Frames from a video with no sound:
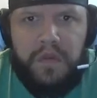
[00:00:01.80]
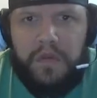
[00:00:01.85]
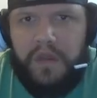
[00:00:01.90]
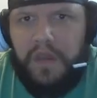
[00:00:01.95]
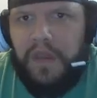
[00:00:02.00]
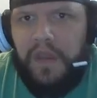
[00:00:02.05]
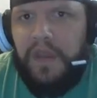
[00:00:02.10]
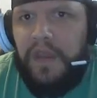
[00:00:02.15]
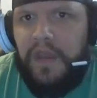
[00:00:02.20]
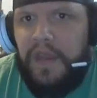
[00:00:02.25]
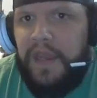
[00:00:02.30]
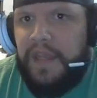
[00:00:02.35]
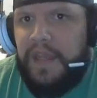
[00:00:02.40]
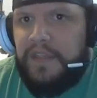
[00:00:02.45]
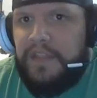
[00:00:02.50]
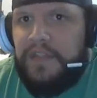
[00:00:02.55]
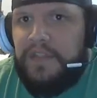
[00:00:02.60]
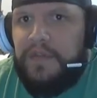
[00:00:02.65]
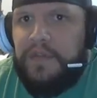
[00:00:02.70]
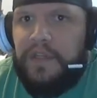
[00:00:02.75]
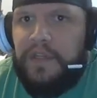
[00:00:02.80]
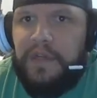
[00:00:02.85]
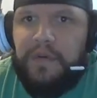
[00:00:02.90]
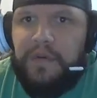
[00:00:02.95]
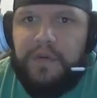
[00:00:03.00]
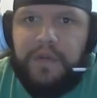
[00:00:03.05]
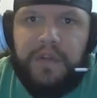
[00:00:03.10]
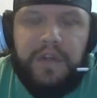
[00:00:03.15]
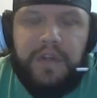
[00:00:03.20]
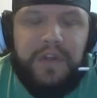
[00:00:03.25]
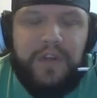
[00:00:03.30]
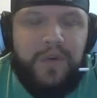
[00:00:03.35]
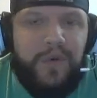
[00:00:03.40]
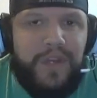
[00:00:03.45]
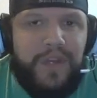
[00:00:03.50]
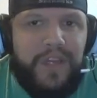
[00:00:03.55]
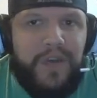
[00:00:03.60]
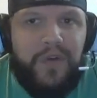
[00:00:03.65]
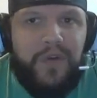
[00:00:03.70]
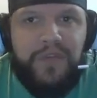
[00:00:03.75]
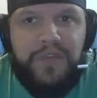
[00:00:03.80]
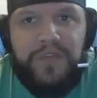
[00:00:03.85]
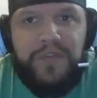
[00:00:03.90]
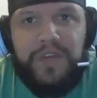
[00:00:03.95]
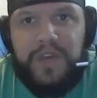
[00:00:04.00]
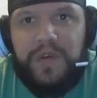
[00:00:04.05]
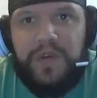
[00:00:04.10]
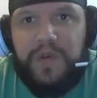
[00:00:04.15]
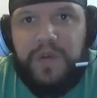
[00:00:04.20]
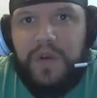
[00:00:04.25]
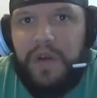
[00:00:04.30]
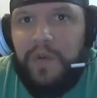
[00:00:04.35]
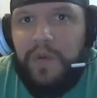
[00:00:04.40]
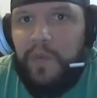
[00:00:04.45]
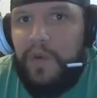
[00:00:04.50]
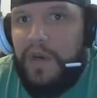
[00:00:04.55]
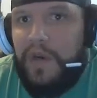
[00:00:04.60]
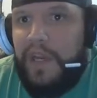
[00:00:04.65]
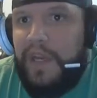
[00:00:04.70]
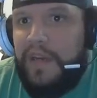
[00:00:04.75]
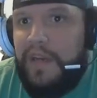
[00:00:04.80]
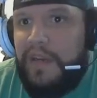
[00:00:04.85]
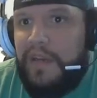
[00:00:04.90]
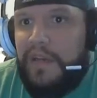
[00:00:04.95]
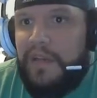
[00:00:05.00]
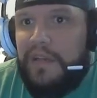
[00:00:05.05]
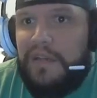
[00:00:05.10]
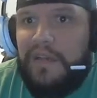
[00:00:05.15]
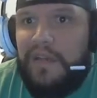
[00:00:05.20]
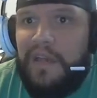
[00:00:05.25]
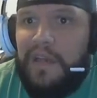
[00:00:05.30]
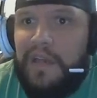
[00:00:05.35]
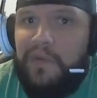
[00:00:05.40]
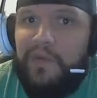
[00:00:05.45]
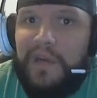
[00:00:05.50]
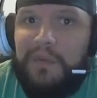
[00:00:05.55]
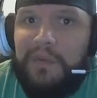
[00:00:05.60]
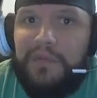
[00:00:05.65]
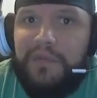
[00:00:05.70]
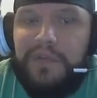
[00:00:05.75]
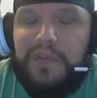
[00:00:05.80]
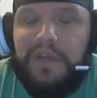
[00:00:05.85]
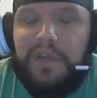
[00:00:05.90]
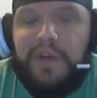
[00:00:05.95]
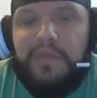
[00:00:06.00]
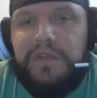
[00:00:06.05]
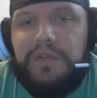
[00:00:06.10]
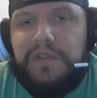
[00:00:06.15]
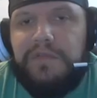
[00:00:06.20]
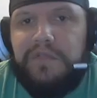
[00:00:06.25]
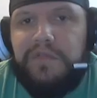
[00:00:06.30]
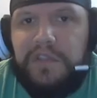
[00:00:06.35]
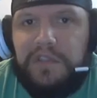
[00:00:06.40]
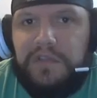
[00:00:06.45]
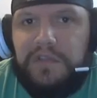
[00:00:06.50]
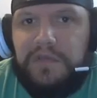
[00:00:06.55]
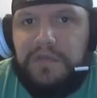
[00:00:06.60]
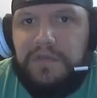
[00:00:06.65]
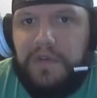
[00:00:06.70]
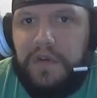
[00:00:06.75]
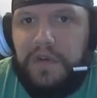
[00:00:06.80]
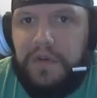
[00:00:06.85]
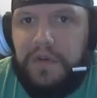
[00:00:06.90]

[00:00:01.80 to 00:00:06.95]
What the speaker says: Hey guys, Tuna here with a quick overview on what I did to gain rep with the Armies of Legionfall.